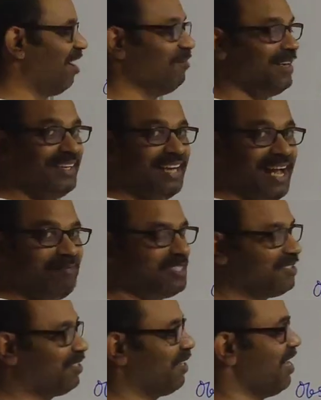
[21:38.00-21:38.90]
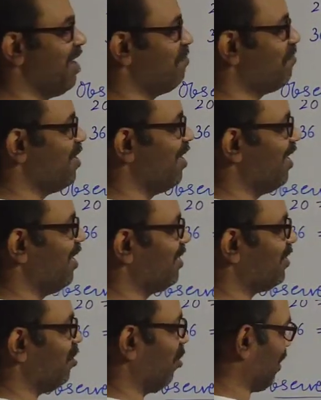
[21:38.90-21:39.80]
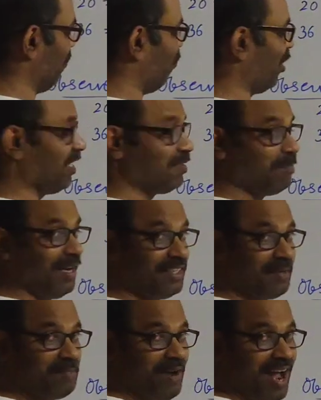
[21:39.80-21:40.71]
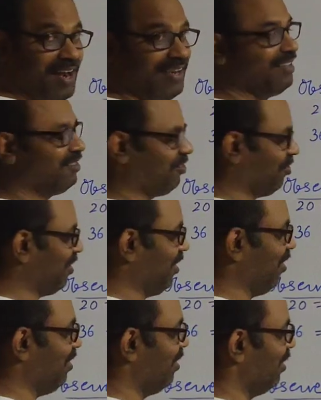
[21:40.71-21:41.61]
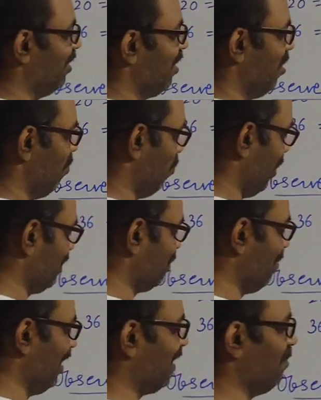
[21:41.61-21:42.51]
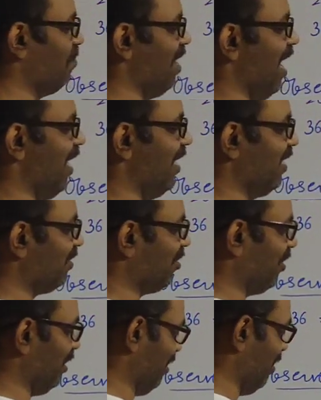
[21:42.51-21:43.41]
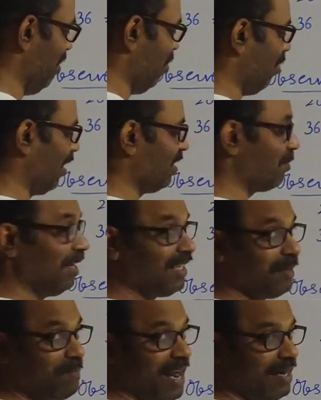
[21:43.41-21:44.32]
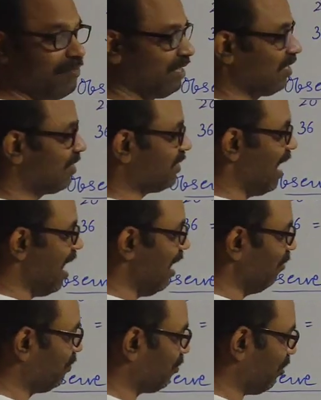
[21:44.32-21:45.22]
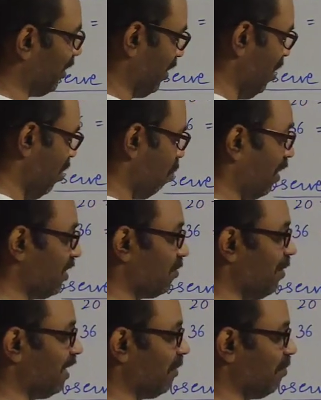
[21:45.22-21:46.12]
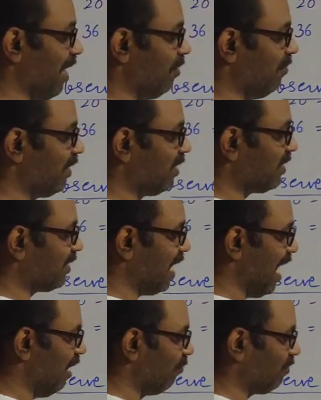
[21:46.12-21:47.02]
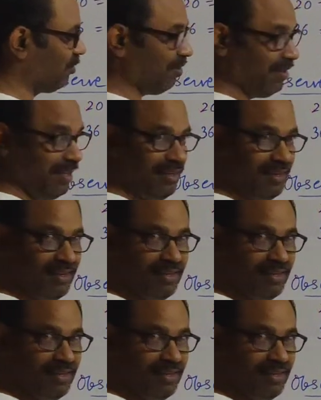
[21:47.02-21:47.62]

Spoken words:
How many times 3 appears? Okay, what is multiplied? 3. What is multiplied? 3. What is multiplied with itself? 3. What is multiplied with itself? 3.